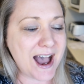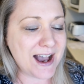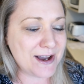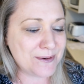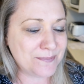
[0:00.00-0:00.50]

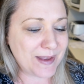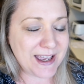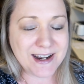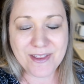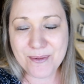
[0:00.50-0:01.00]

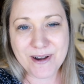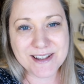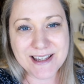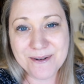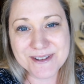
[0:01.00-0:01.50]
And
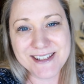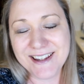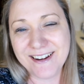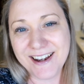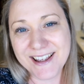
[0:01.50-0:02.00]
otherwise, I will see
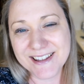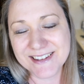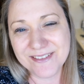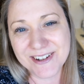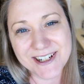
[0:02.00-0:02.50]
you
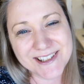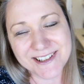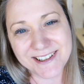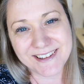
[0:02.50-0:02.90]
guys very soon.